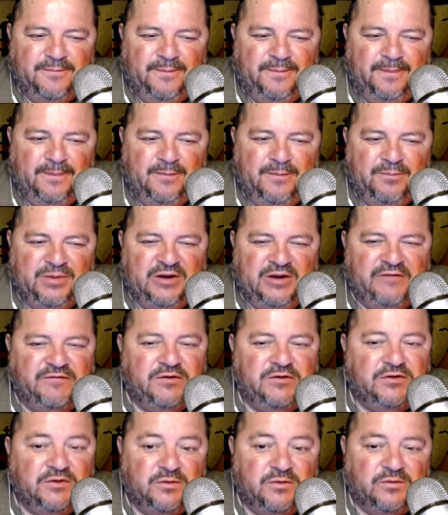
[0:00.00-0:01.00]
But if you
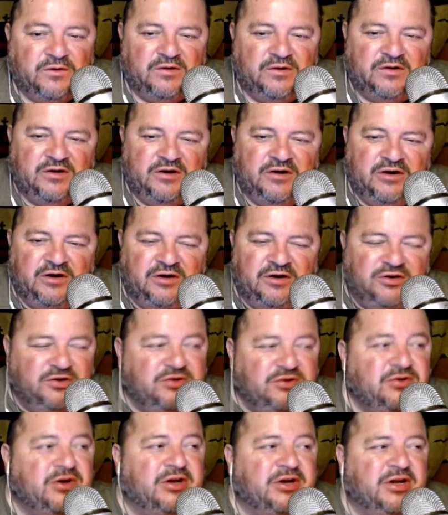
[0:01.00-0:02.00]
do work and you do
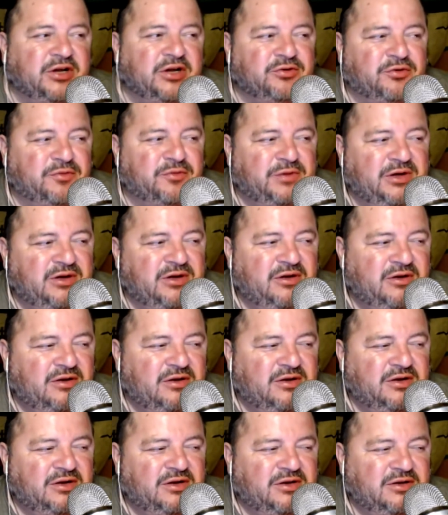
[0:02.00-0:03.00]
connect with me,
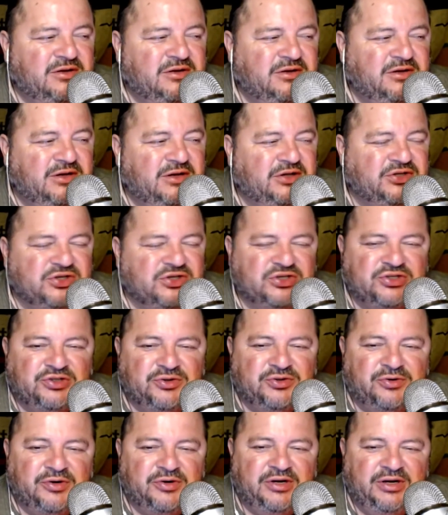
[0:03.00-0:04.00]
it's a
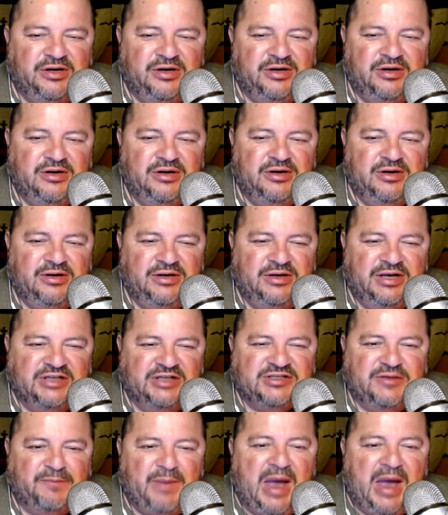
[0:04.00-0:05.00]
story. It's a
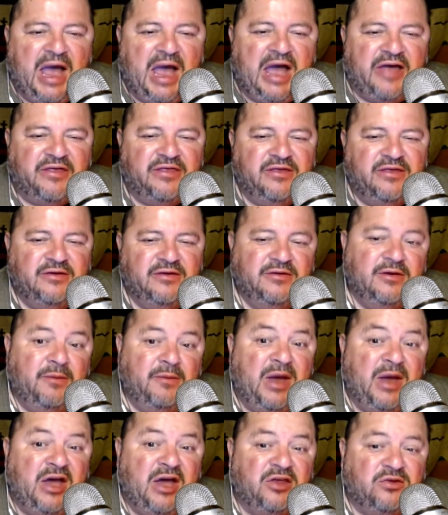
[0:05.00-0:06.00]
path
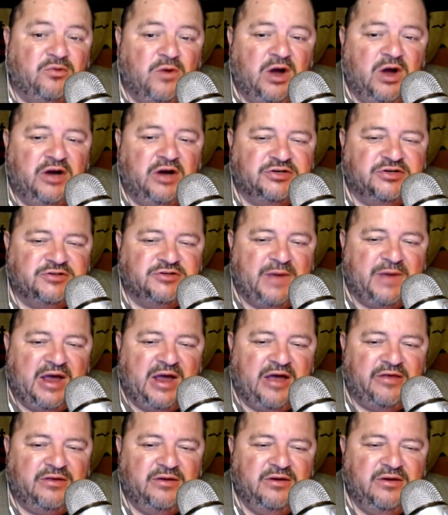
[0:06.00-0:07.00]
walker's
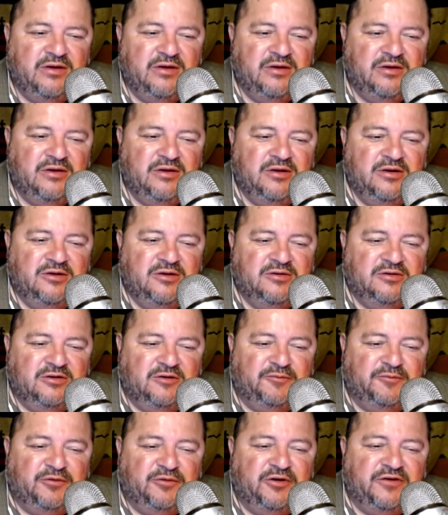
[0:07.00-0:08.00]
path. A
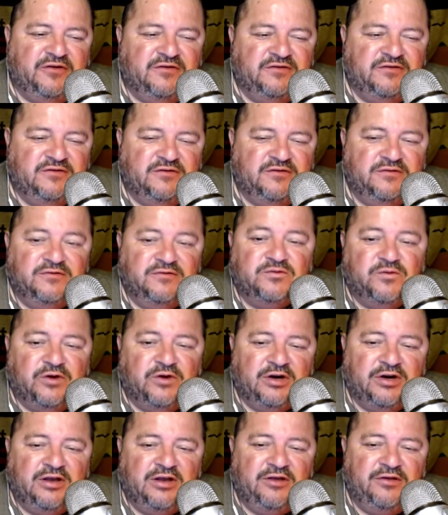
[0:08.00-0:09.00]
person who's
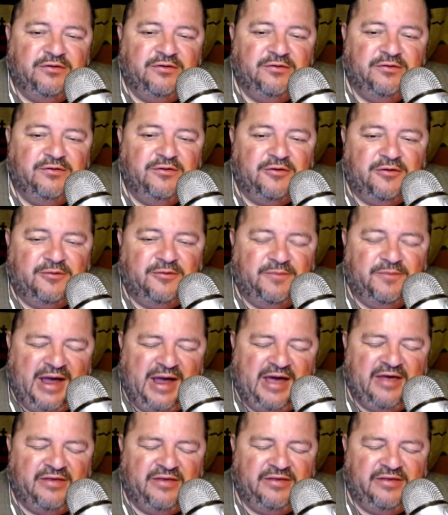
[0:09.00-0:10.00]
working through their
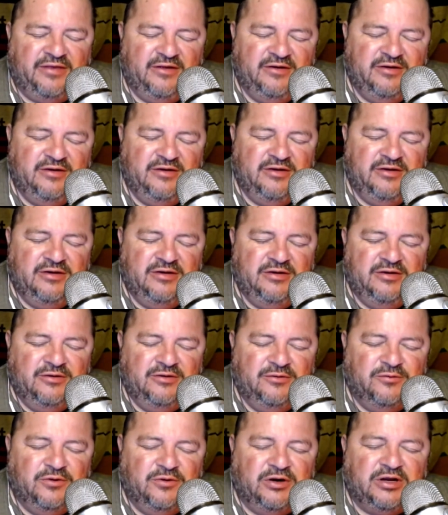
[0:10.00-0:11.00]
path,
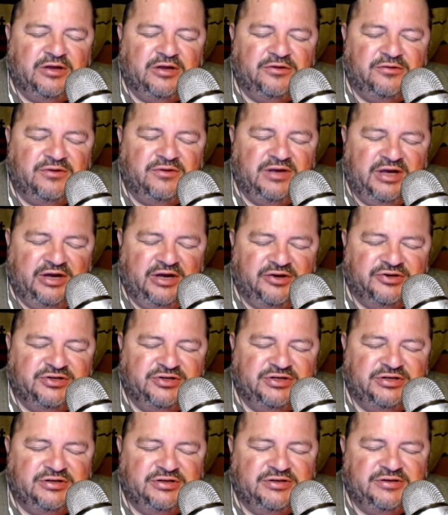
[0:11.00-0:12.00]
working through the
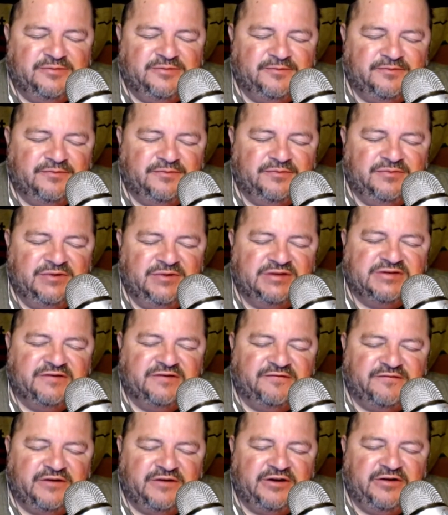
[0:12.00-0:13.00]
energies that's in
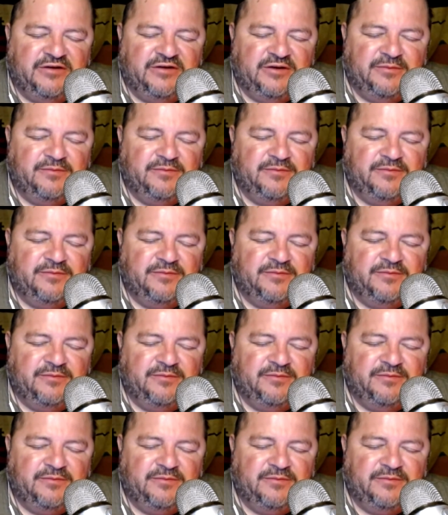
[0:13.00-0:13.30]
front of them,